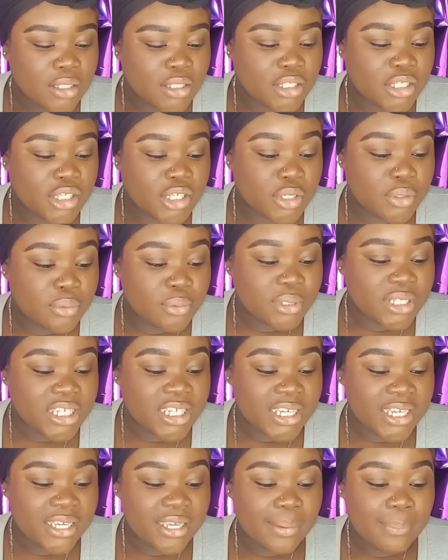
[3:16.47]

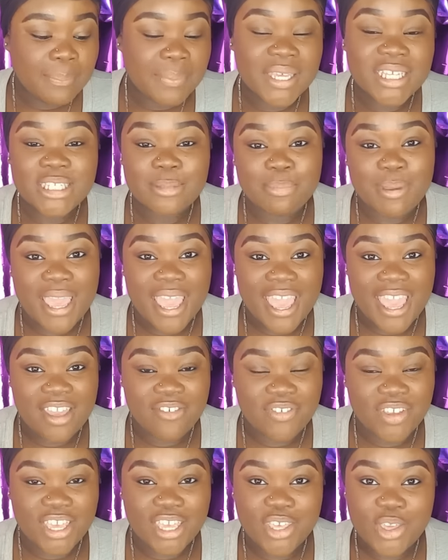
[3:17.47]
Cutie
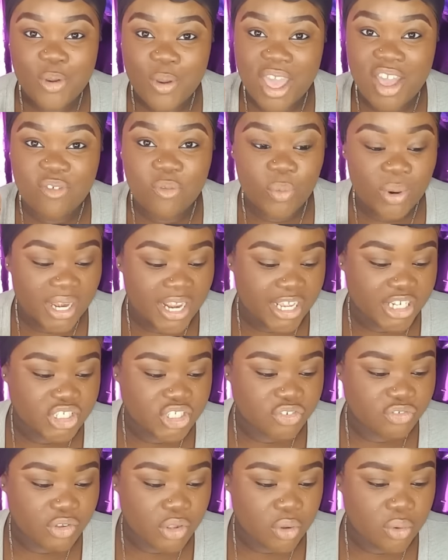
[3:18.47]
Misbehaving, you have one
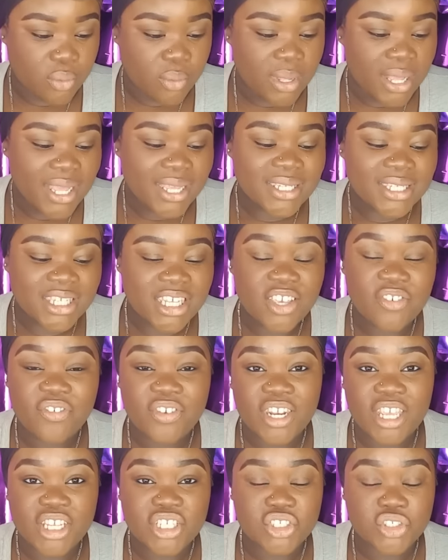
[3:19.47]
extra vote.
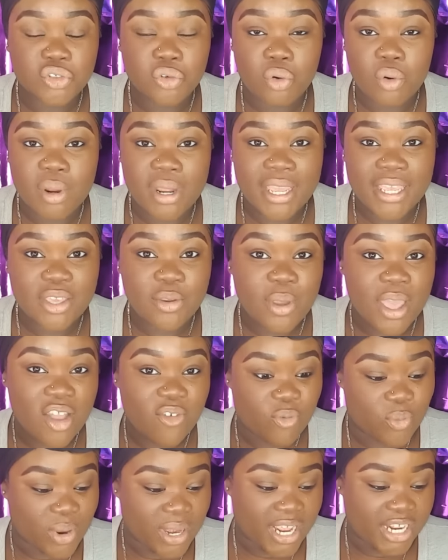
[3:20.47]
Tiffany Stroy, you
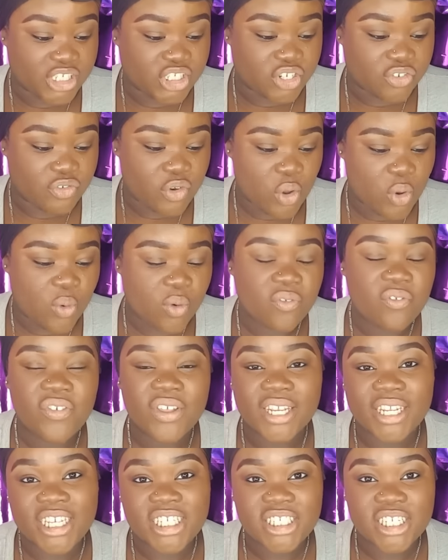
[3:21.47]
have one extra vote.
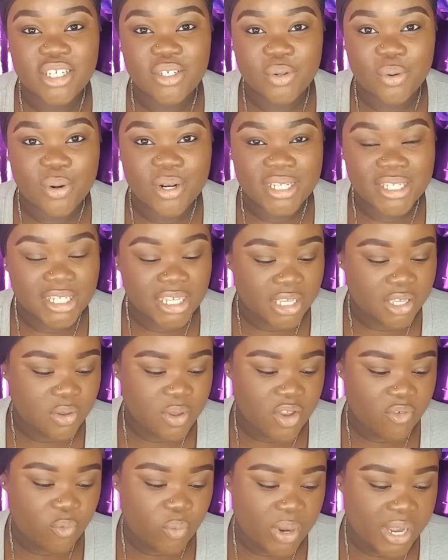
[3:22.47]
Felicia Dorsey,
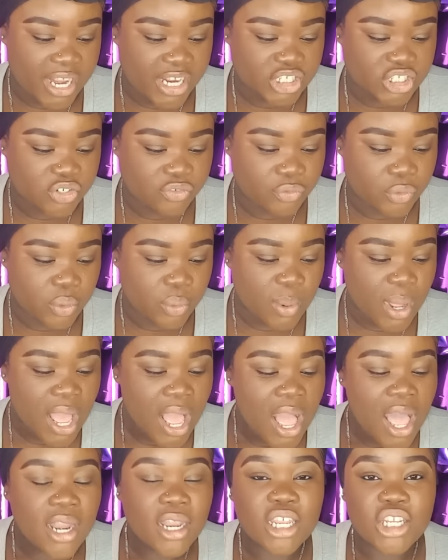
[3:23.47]
you have one extra vote.
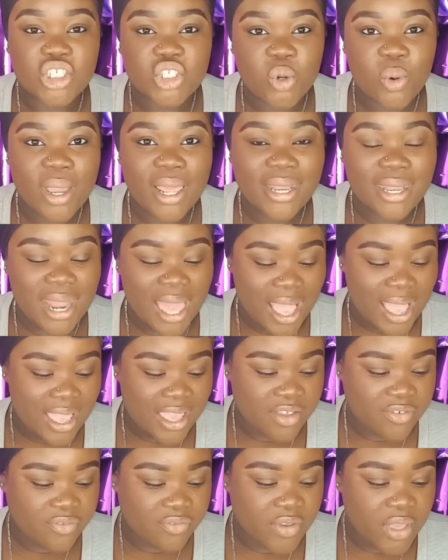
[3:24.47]
LaJoya
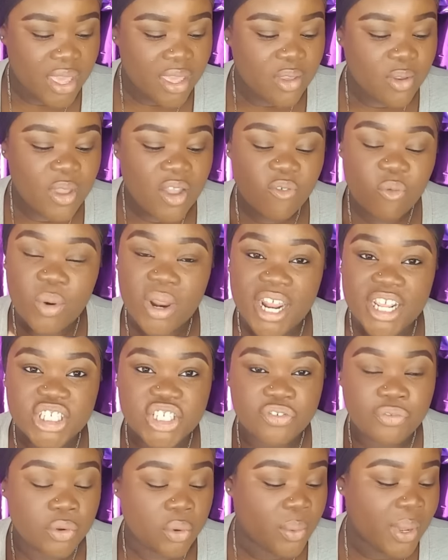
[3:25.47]
Life, you have one
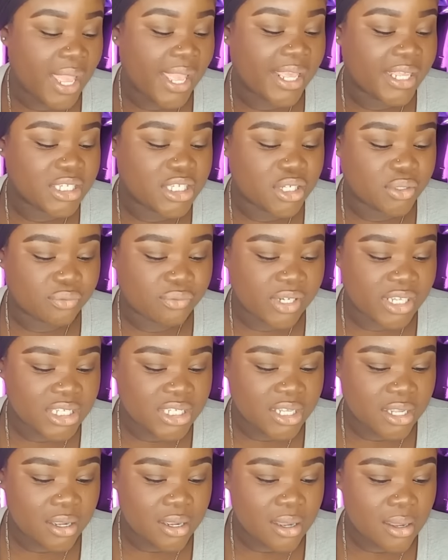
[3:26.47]
extra vote. And
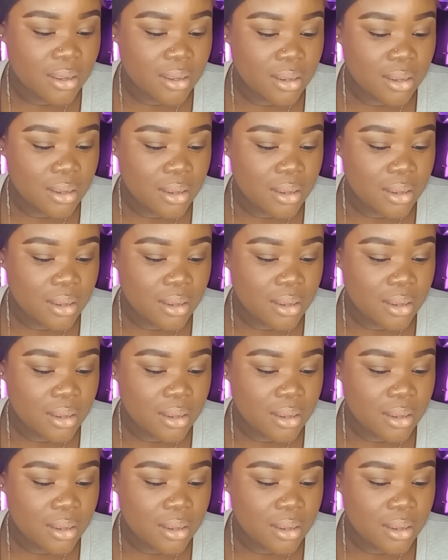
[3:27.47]
Teresa